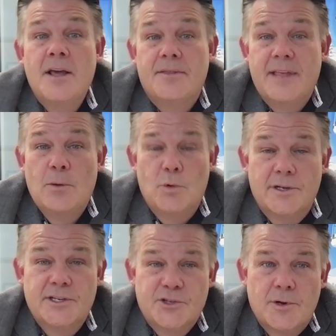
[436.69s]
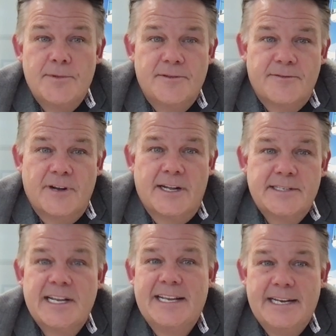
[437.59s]
they will distribute funds
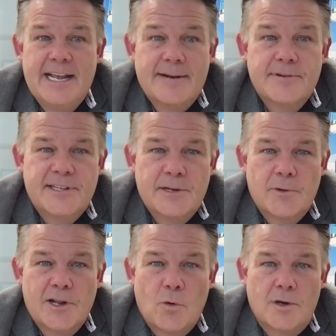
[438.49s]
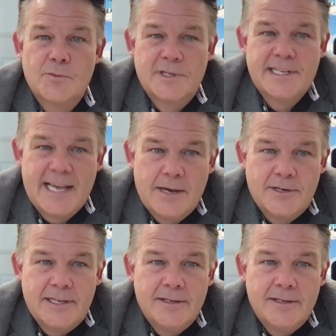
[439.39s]
and get everything recorded with the county.